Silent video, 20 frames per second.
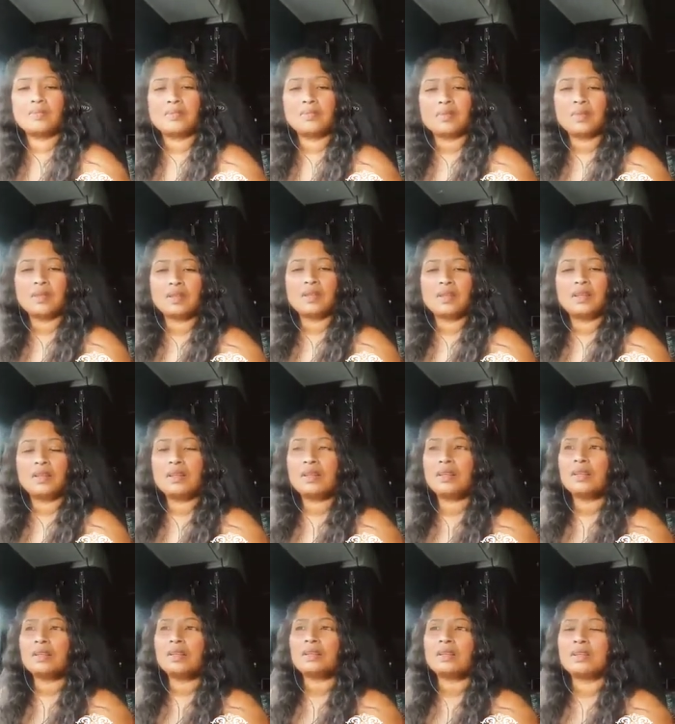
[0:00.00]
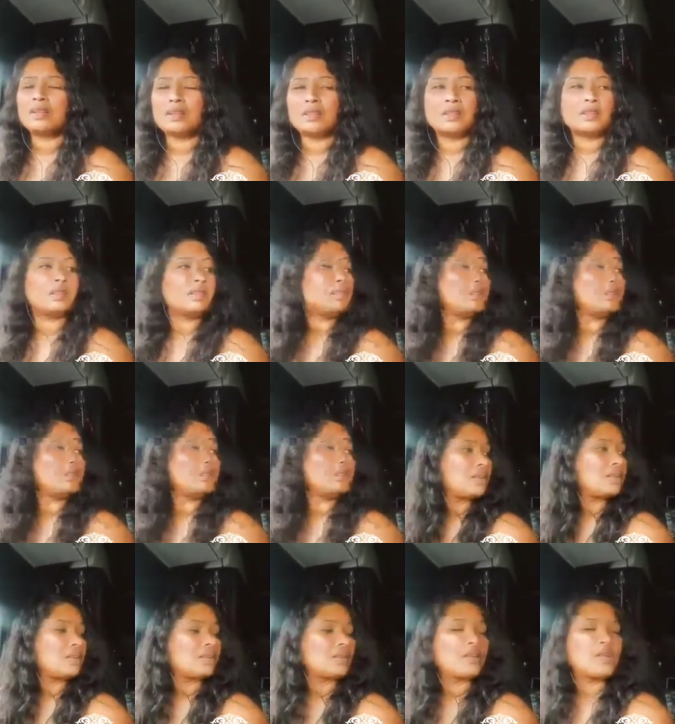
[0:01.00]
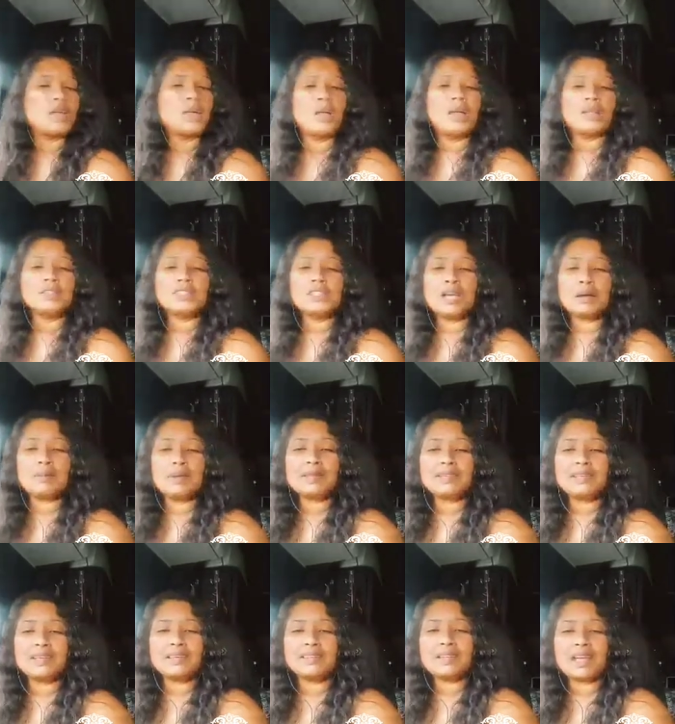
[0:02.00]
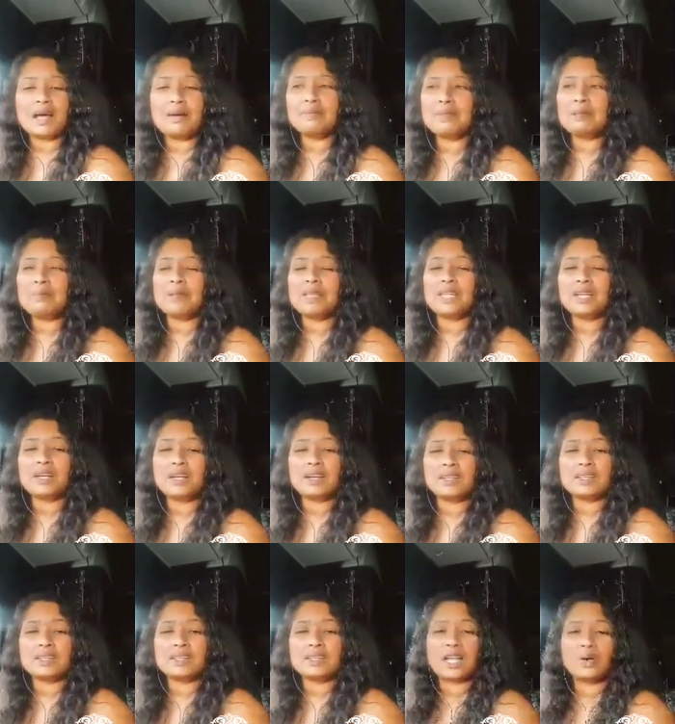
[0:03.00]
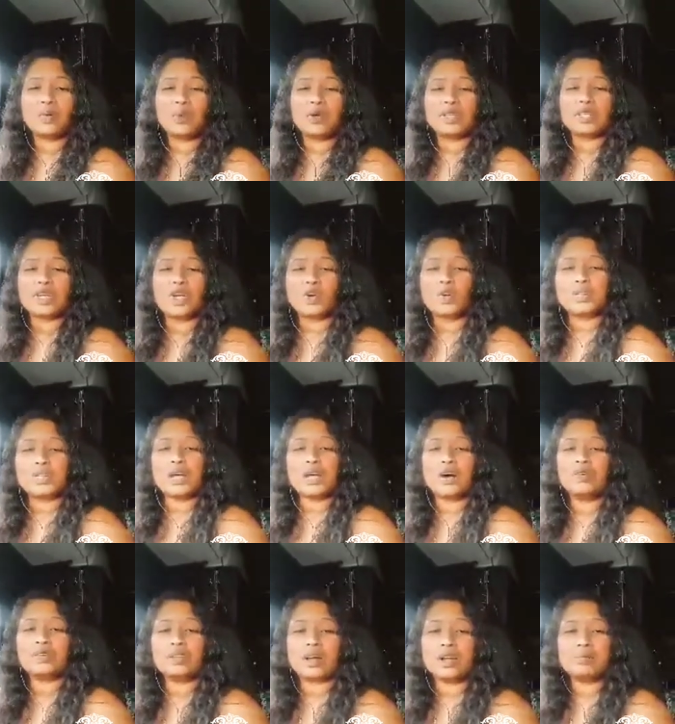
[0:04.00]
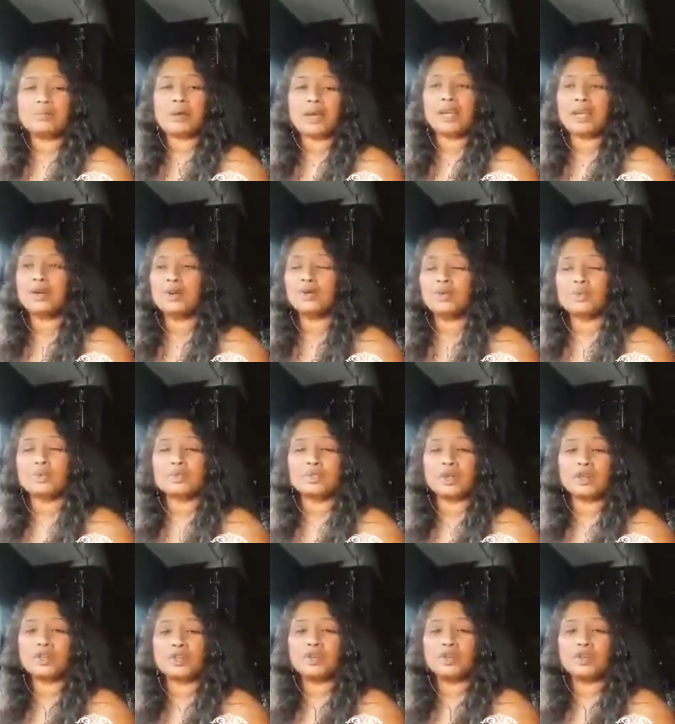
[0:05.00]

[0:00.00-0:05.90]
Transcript: Chama says, I'm Dominican and I wouldn't go down on my own. You know your stuff and you deal with ethical people.